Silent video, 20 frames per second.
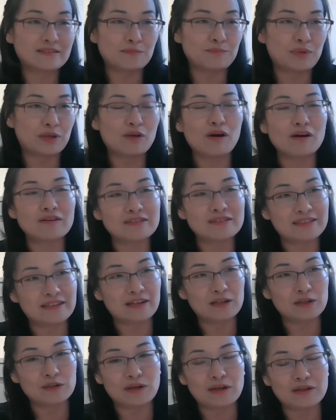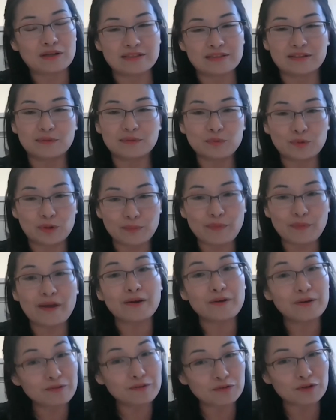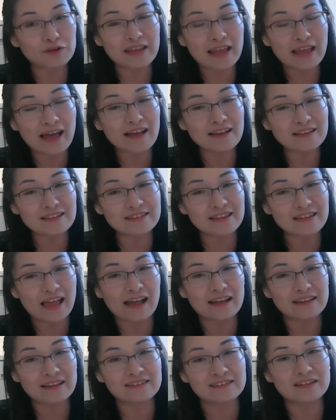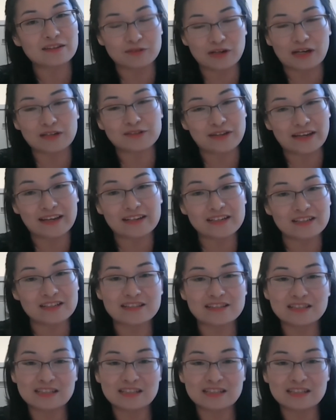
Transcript: because they are preparing for tests and graduation,